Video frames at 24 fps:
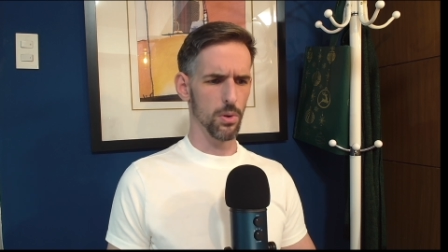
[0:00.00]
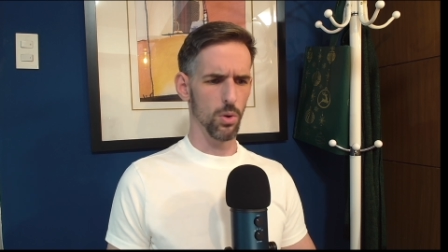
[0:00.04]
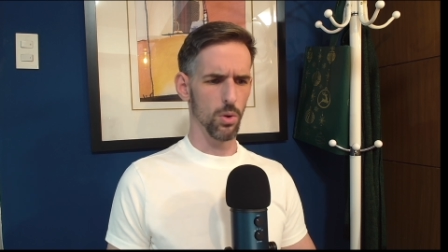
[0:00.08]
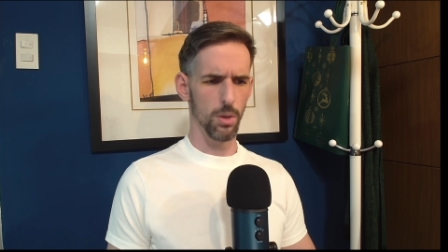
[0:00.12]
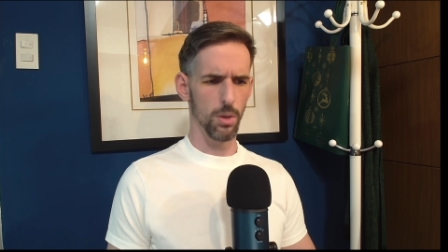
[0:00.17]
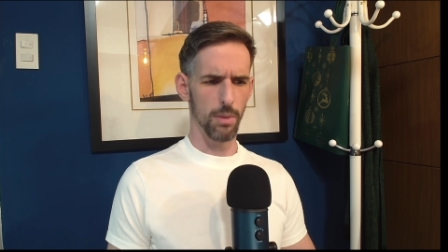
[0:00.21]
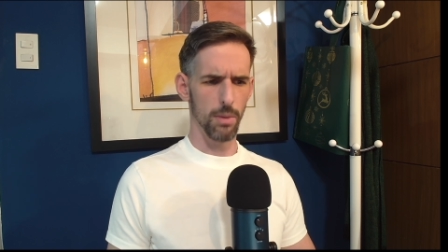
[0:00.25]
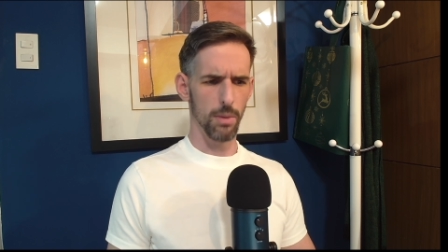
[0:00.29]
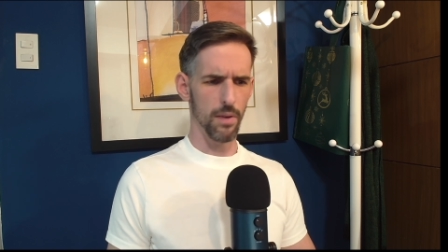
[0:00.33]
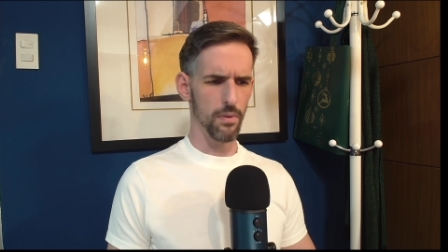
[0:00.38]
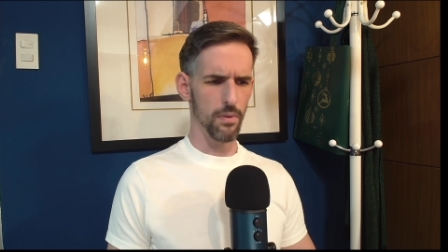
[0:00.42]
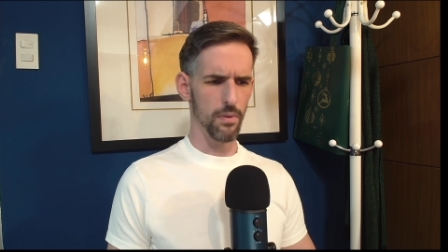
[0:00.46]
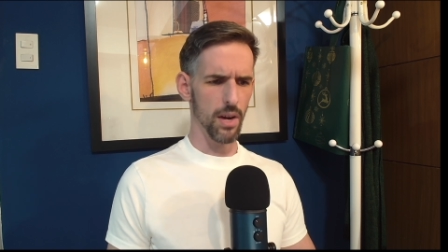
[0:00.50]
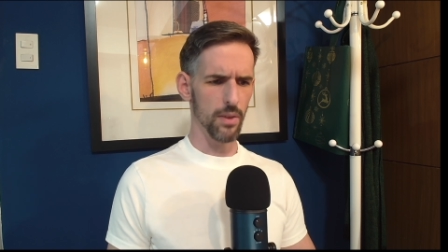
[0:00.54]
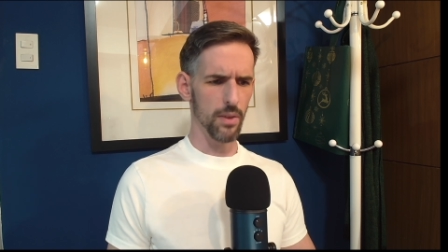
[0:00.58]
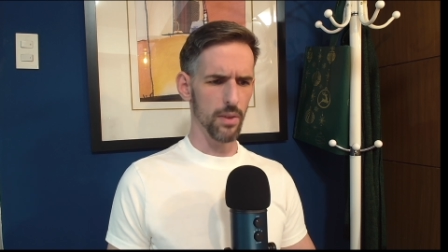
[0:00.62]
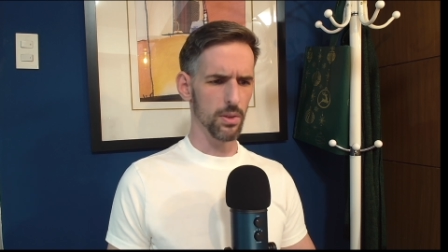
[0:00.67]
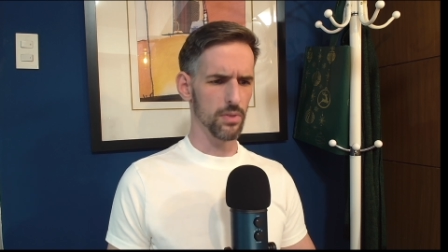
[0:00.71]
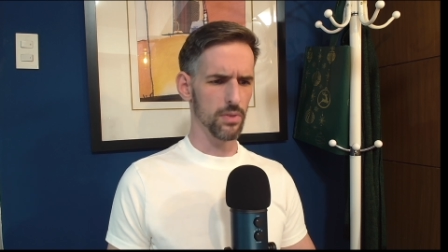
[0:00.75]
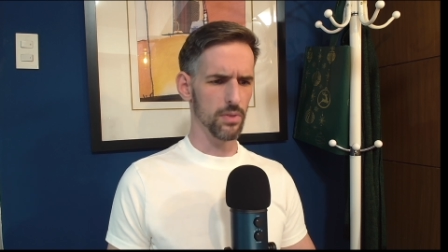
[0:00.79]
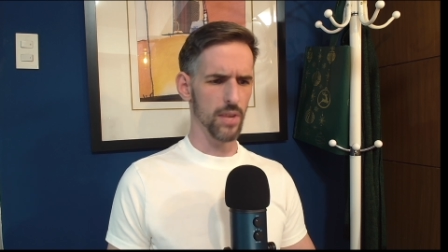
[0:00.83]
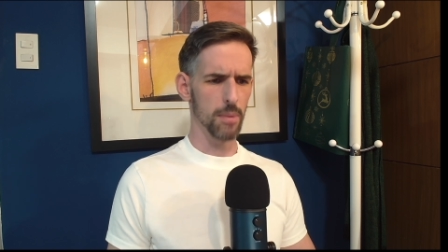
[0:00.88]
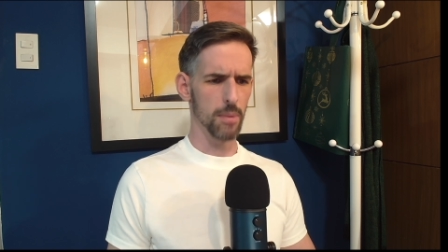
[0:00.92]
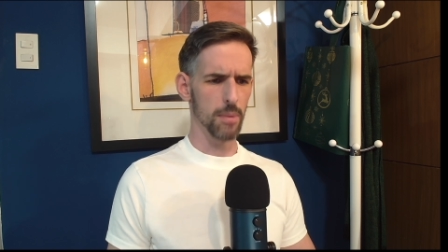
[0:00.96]
or my
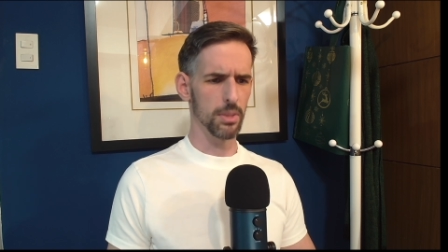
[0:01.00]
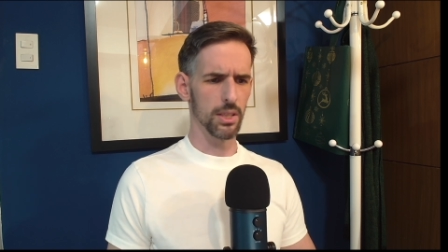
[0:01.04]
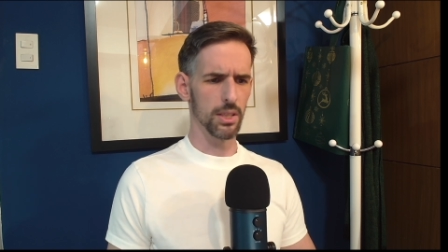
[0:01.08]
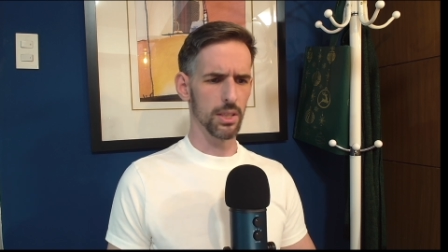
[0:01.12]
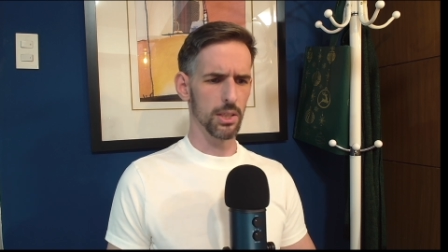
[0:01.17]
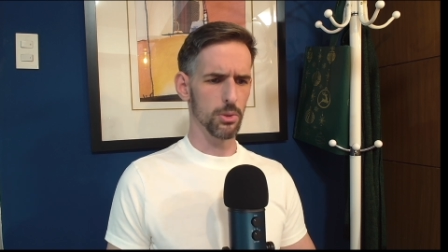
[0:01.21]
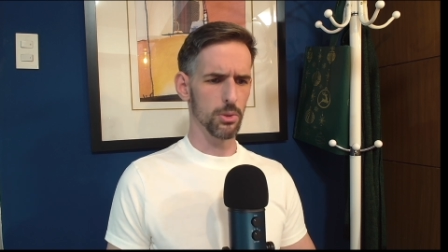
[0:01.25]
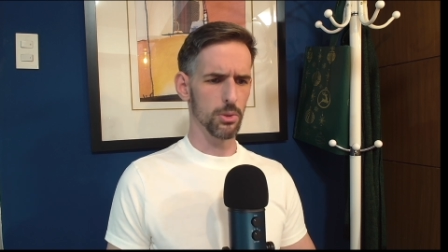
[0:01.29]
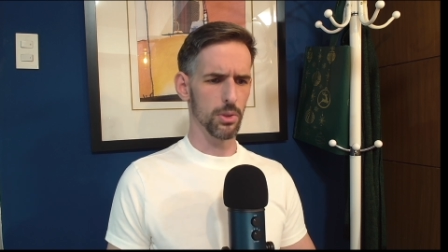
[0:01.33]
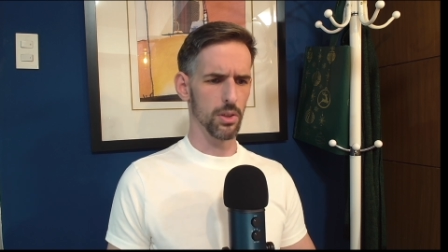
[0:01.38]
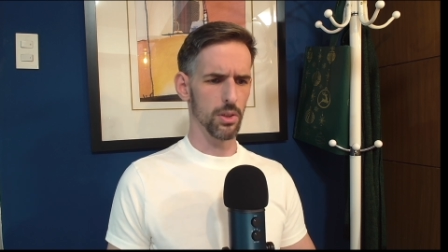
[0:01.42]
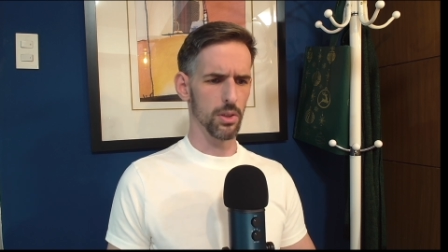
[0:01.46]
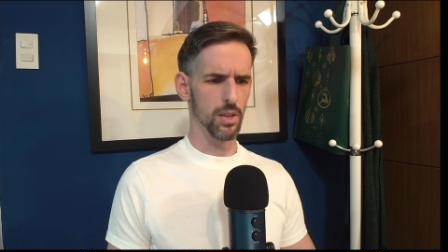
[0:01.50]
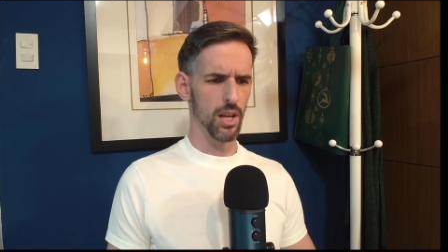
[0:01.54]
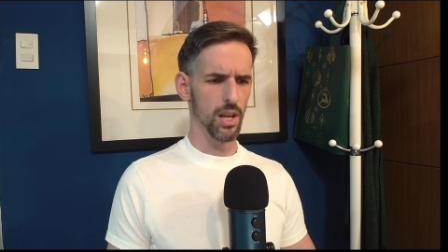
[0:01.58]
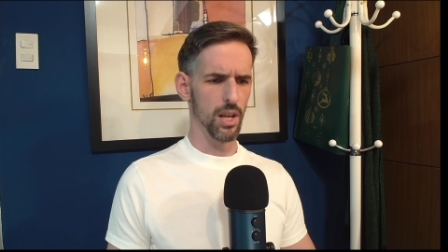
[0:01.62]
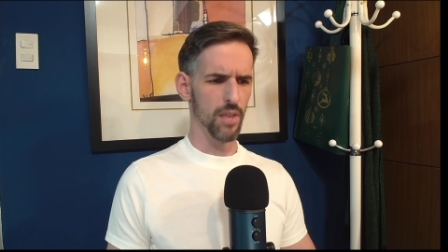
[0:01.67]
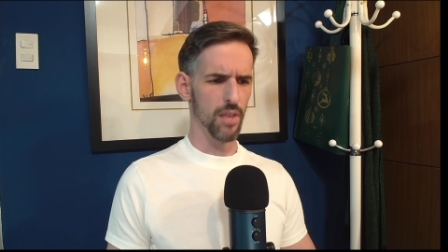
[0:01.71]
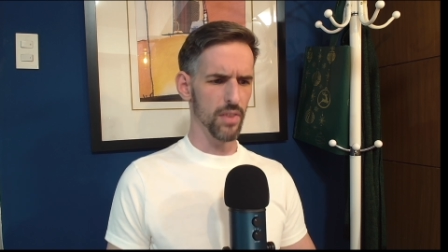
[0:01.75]
father's family in Israel,